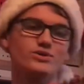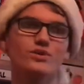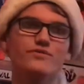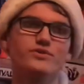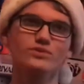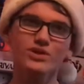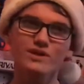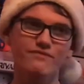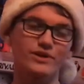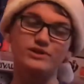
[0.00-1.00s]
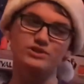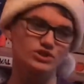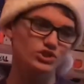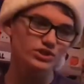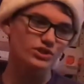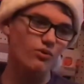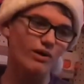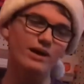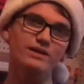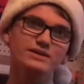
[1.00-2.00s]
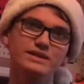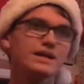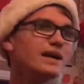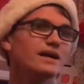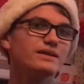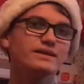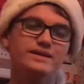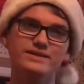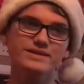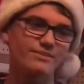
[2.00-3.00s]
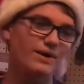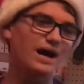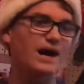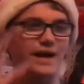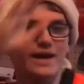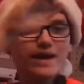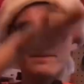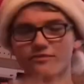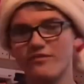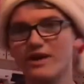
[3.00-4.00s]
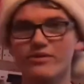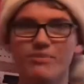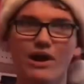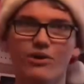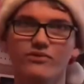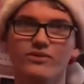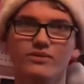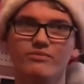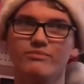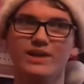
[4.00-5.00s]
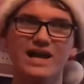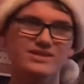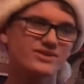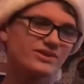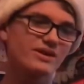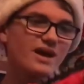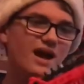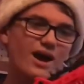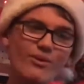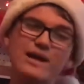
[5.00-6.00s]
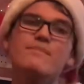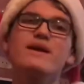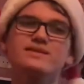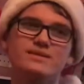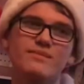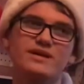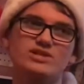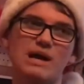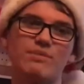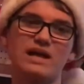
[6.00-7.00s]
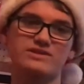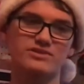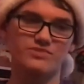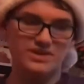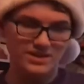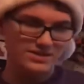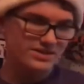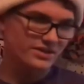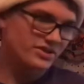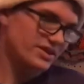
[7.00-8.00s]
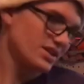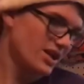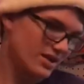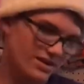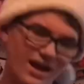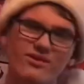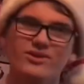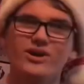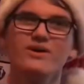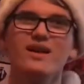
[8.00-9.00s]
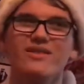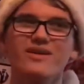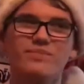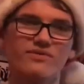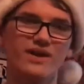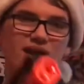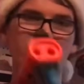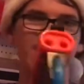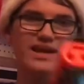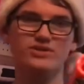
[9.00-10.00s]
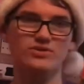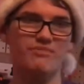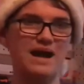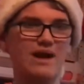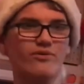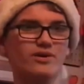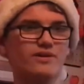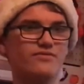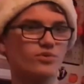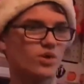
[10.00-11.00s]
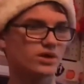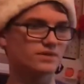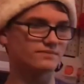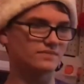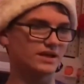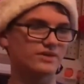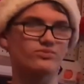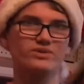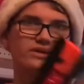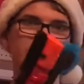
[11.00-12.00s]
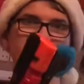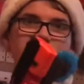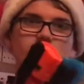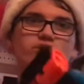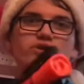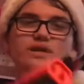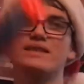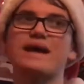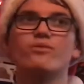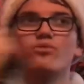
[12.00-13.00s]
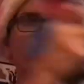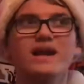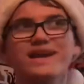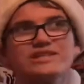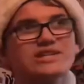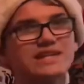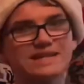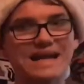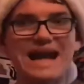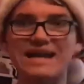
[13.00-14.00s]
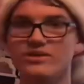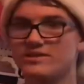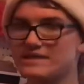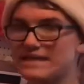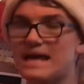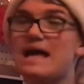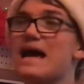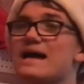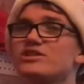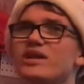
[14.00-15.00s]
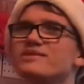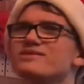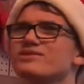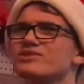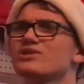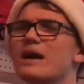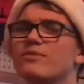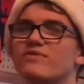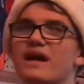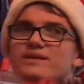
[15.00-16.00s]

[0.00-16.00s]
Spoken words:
if you're looking for a good quality, easy to buy, and very powerful blaster, I recommend some XShot blasters because they're just, I don't know, they provide that extra power if you want to like really make sure you get that range and you get that accuracy. XShot does a good job of that.